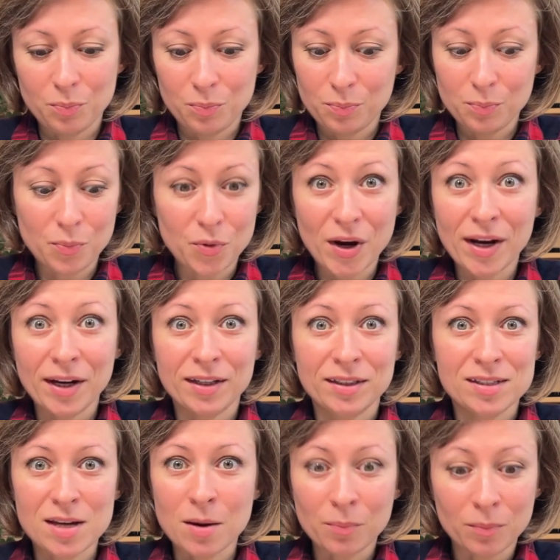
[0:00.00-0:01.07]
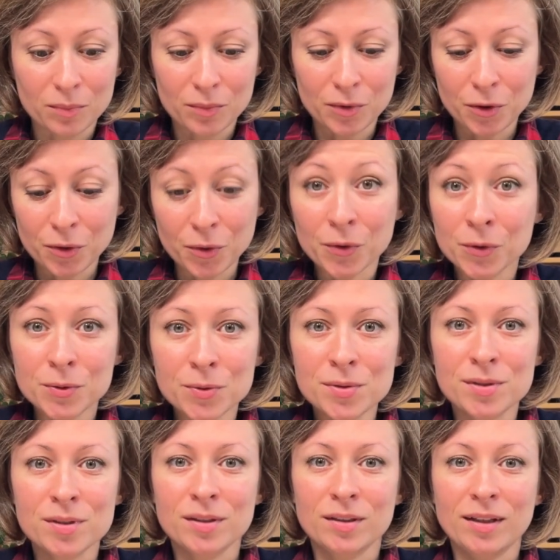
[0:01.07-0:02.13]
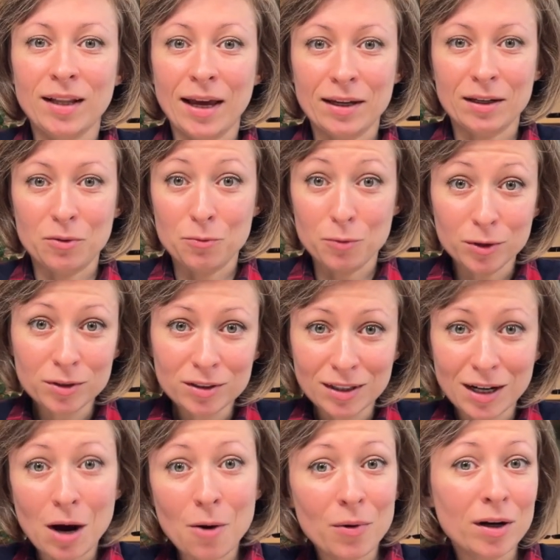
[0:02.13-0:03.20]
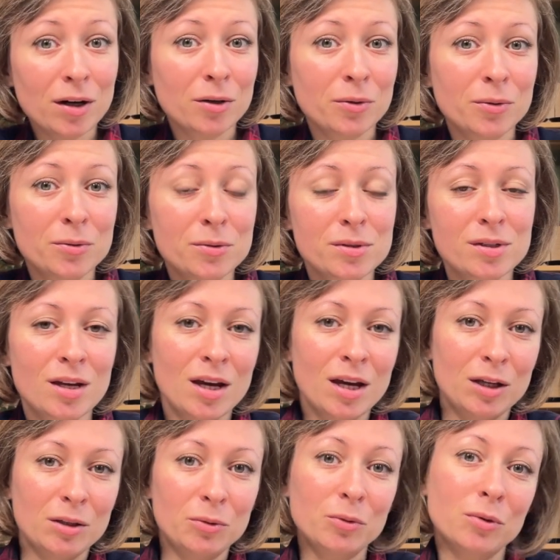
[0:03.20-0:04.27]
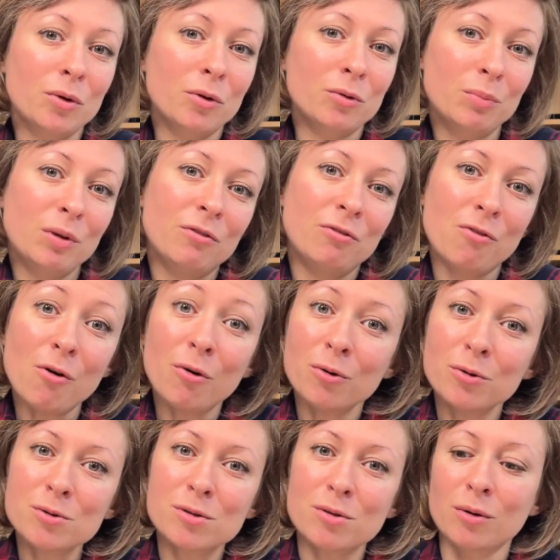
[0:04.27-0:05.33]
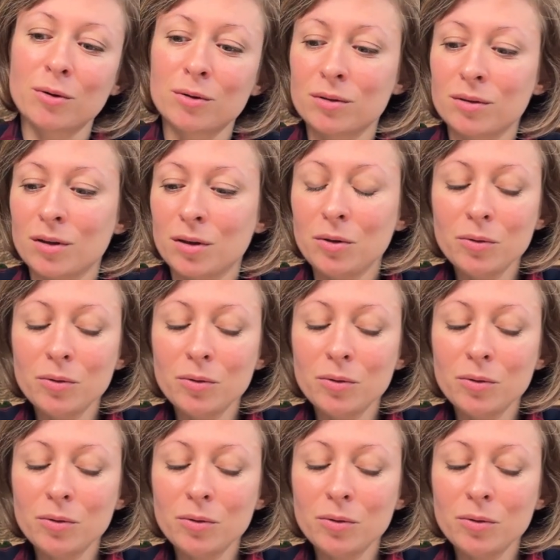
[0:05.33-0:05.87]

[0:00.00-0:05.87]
break some rules like watercolor rules, to not be focused on